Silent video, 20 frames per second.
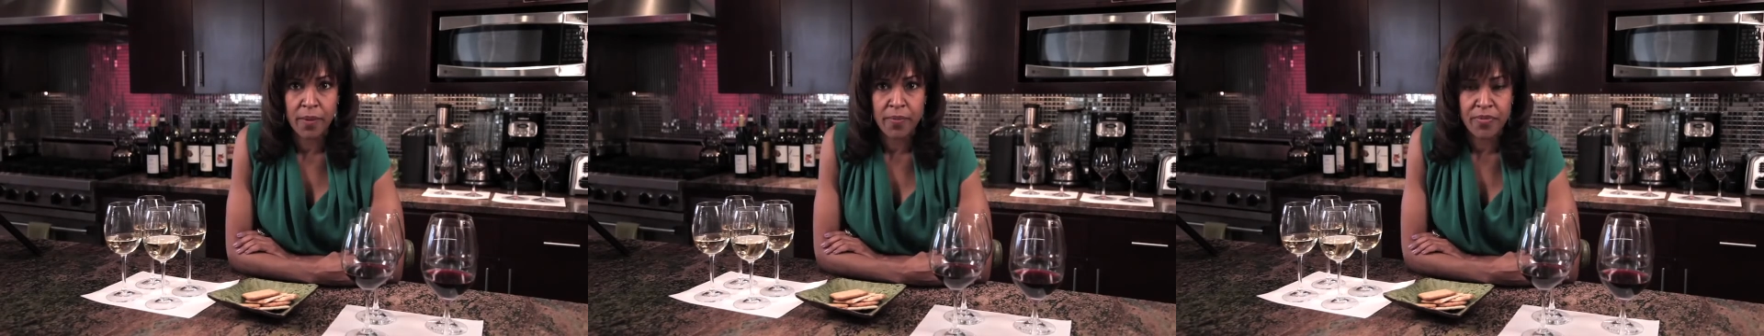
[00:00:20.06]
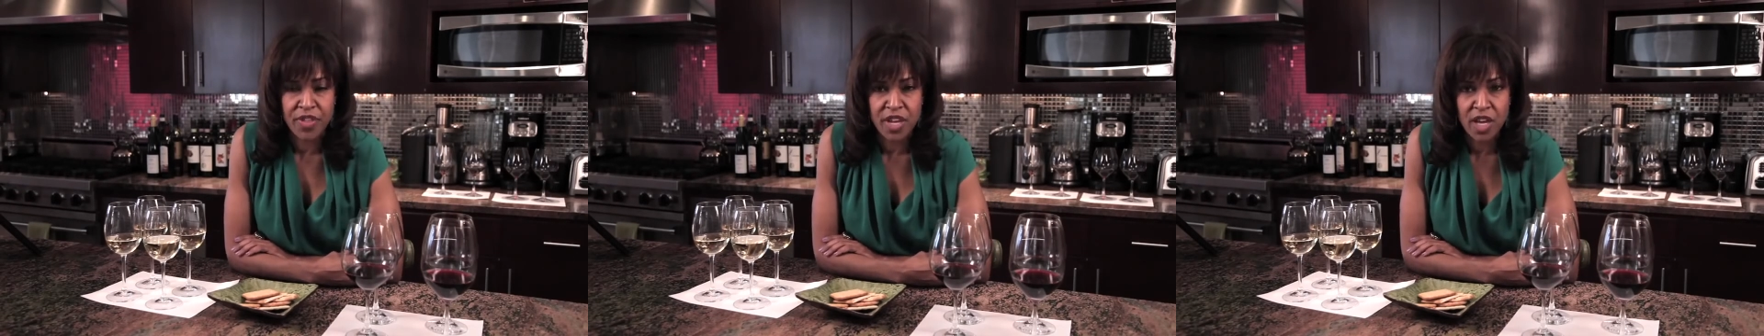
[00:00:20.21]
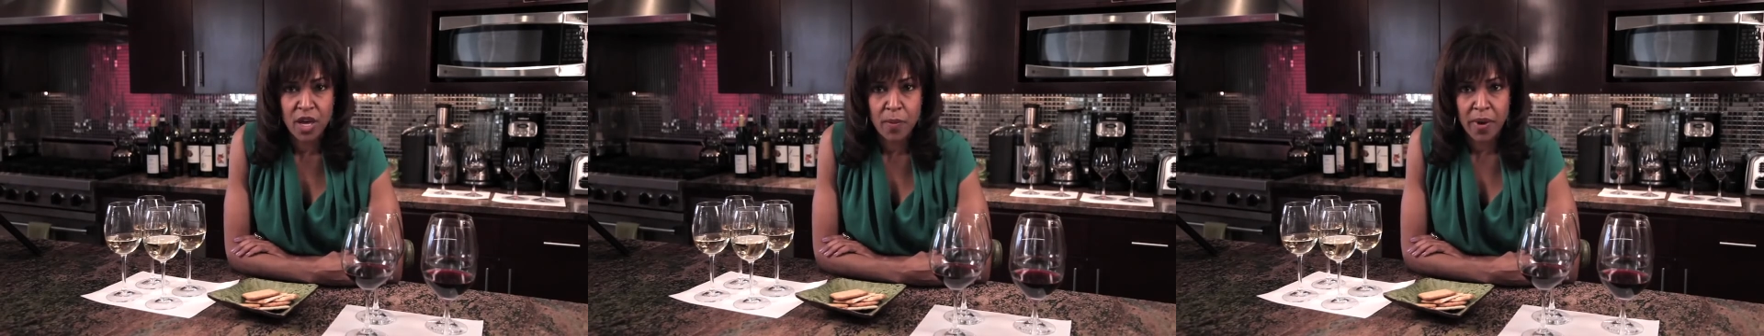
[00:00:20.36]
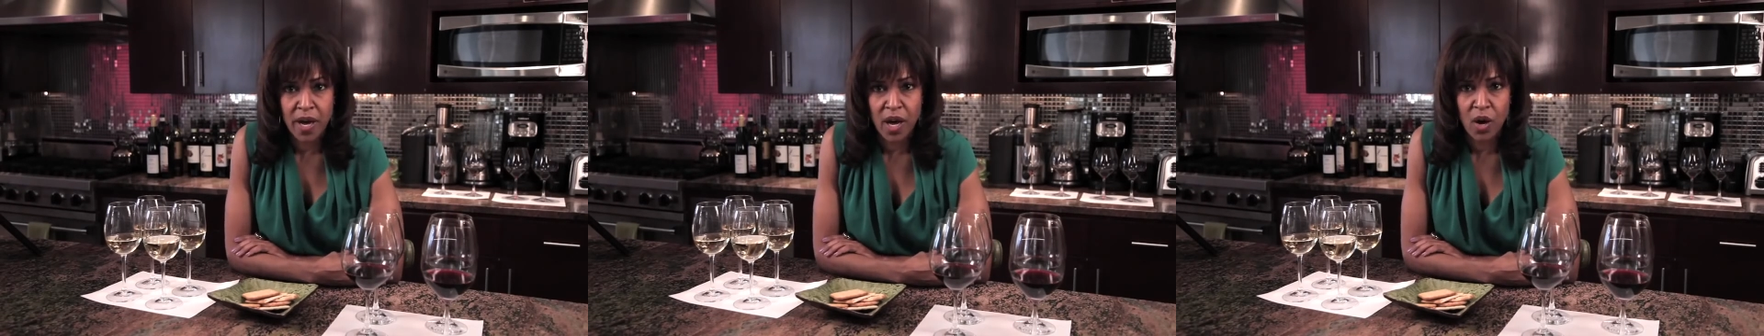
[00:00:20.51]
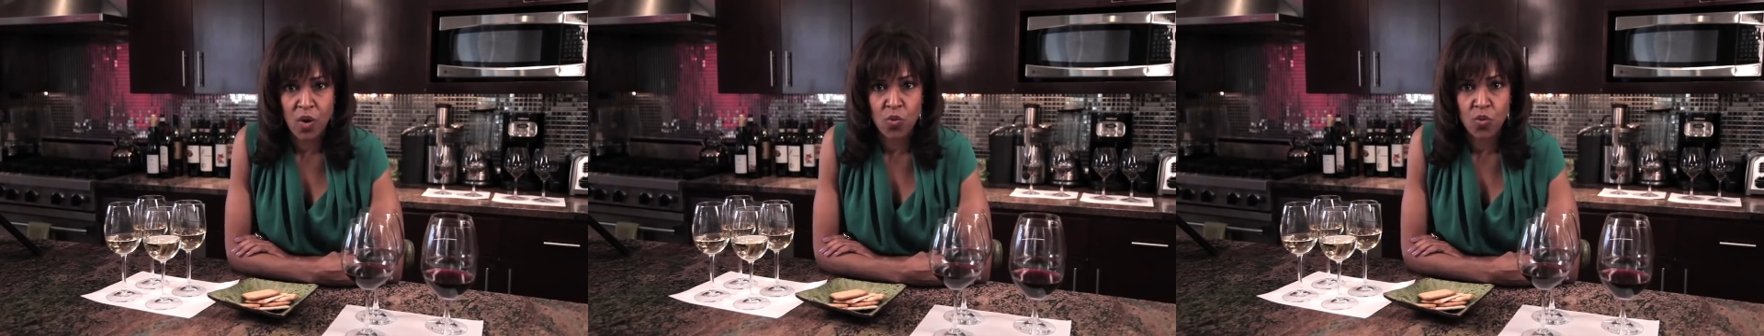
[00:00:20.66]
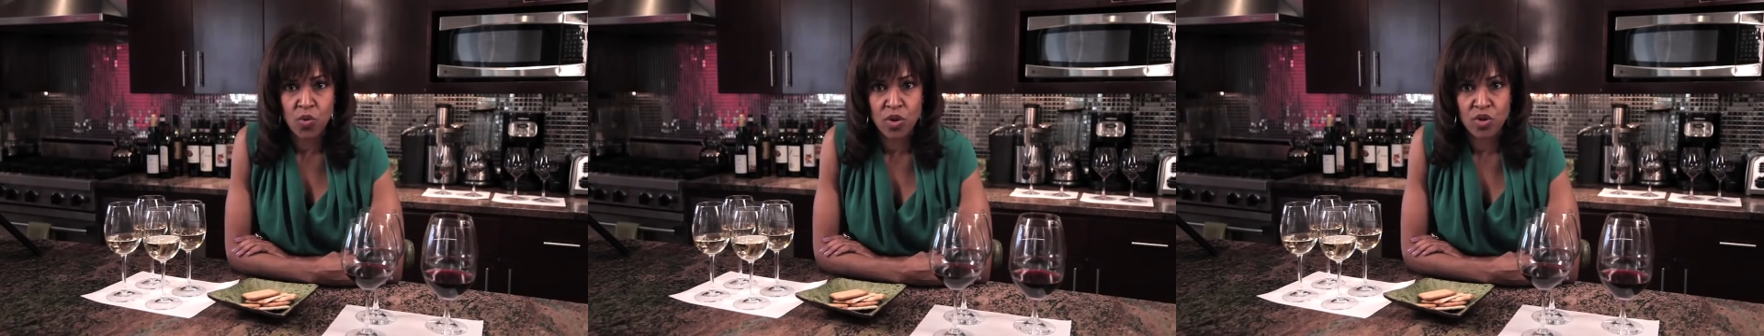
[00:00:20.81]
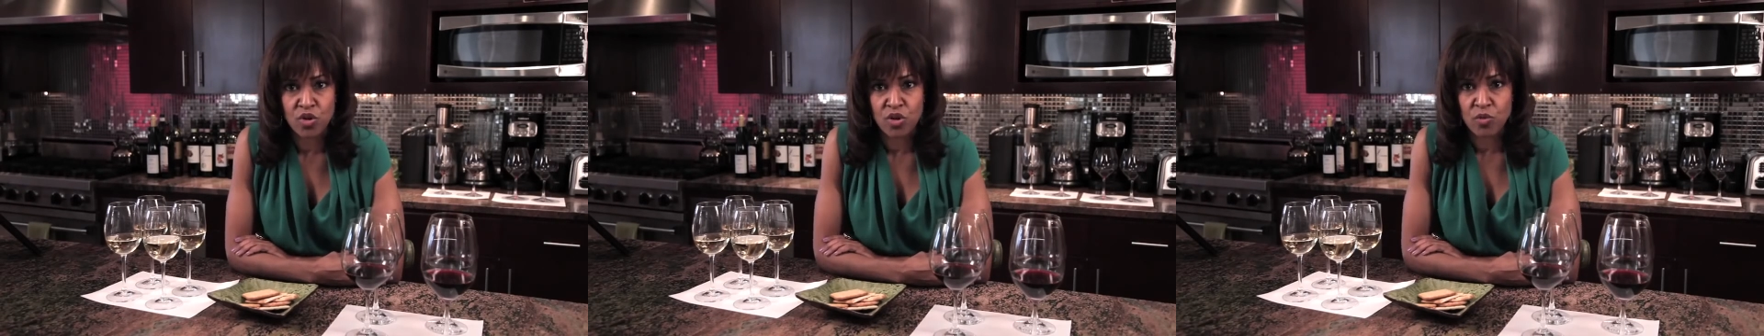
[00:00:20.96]
think about
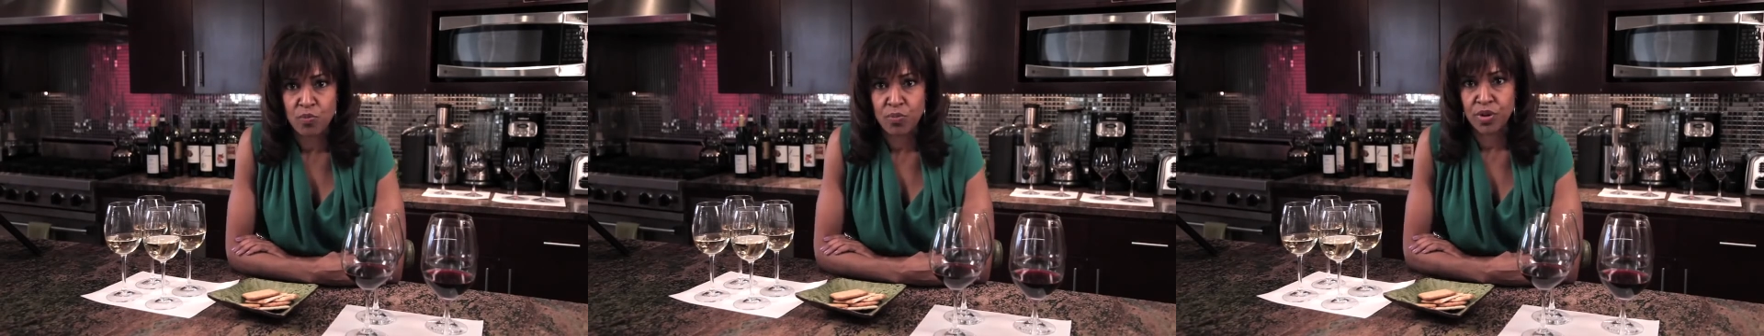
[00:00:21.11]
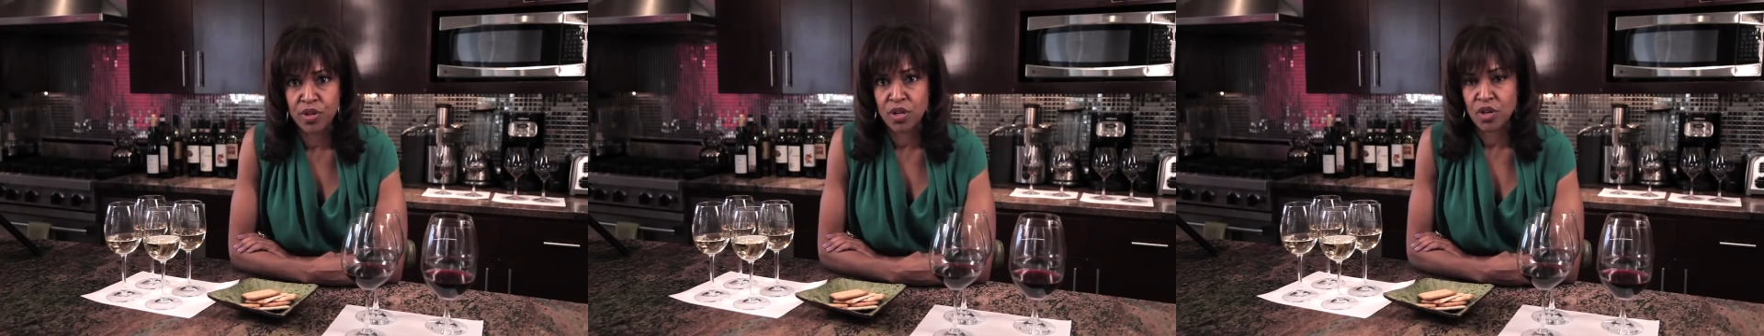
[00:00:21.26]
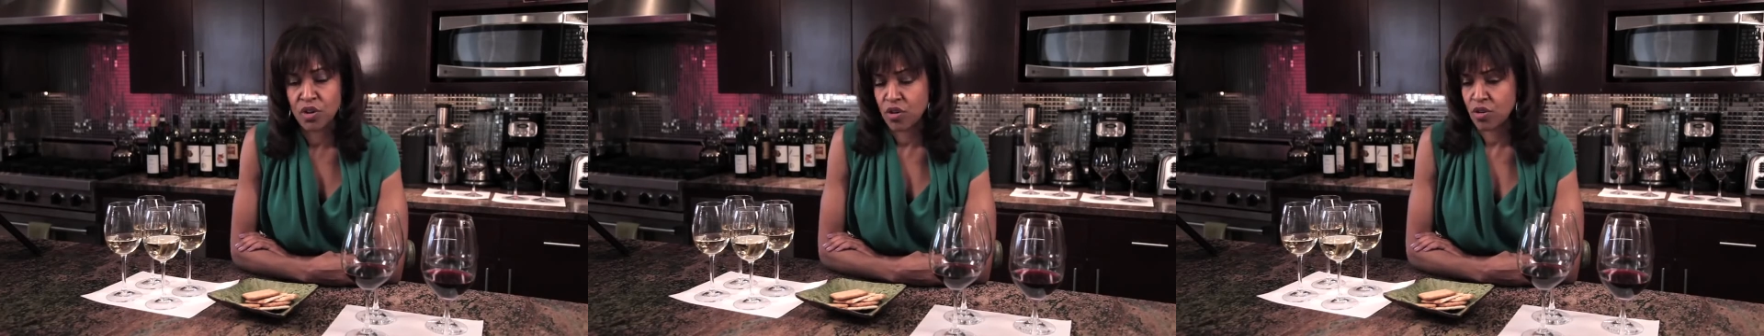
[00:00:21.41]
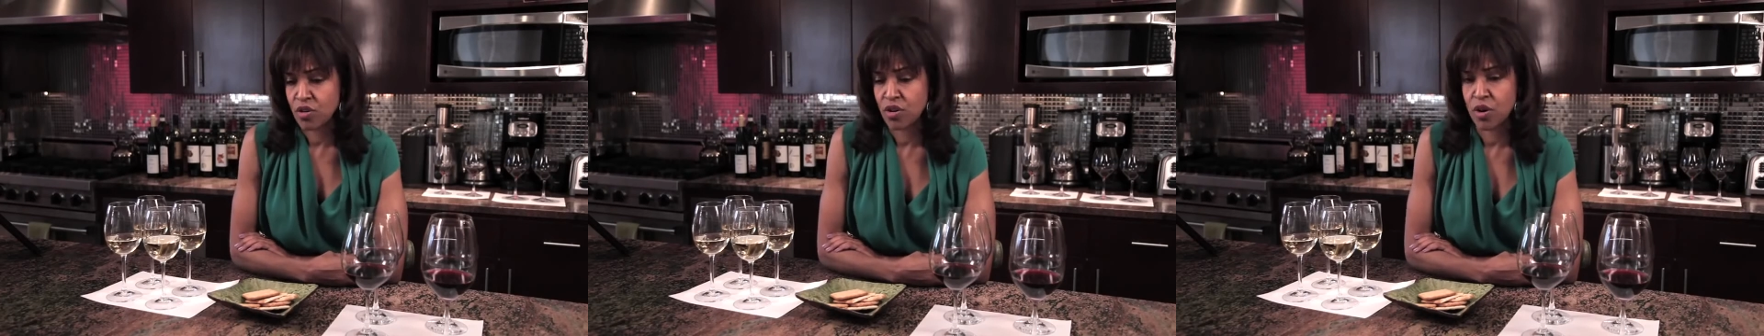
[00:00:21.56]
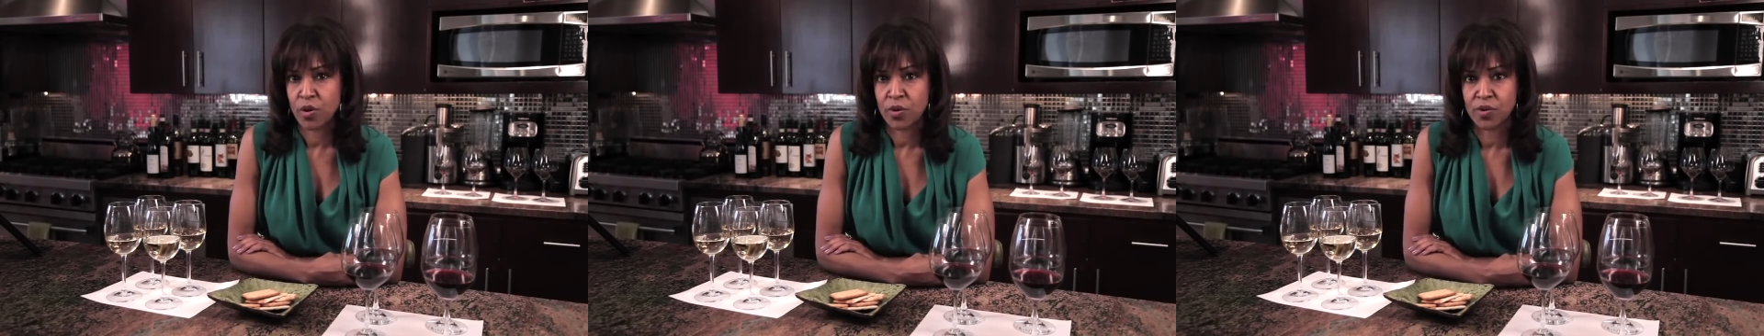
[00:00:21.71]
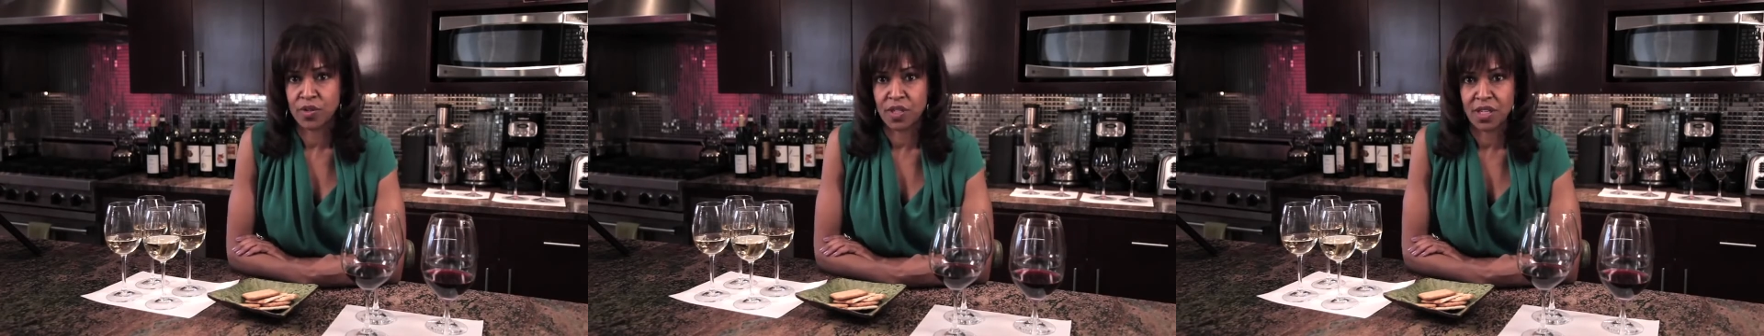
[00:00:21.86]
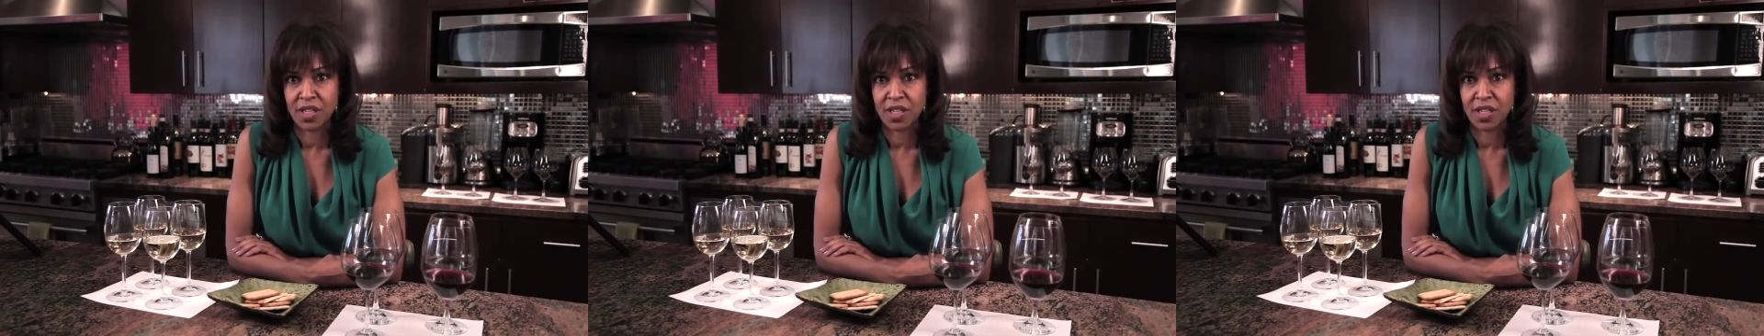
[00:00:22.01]
when you're putting your nose